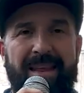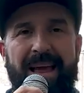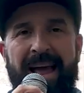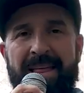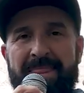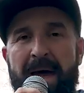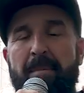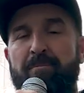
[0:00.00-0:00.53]

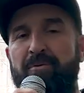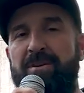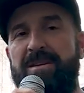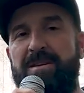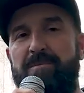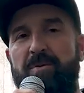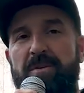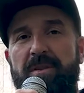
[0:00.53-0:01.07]
And that
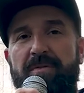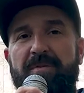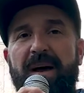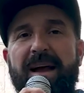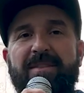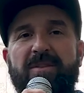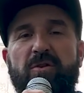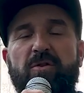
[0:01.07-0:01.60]
principle, the
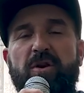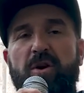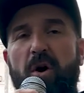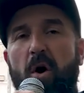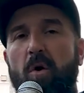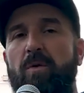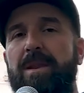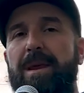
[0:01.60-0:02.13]
fact that you can
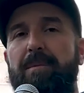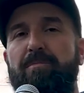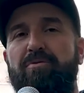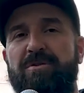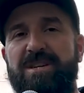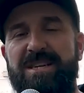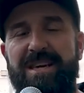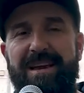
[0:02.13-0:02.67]
only
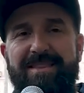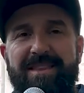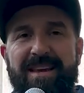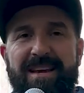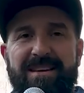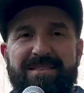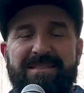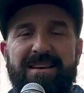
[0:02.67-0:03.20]
appreciate
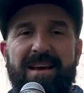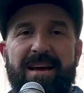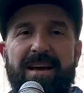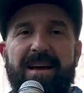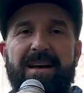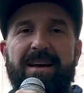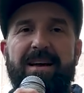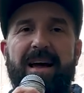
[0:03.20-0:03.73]
things
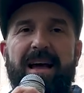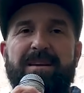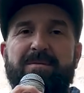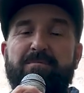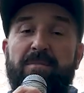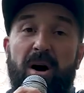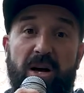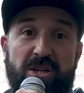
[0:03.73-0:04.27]
as
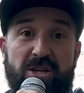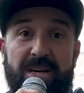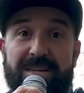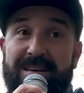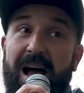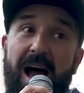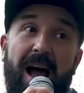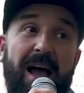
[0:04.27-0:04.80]
much, as
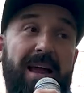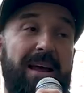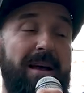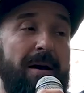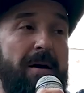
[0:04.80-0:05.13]
high,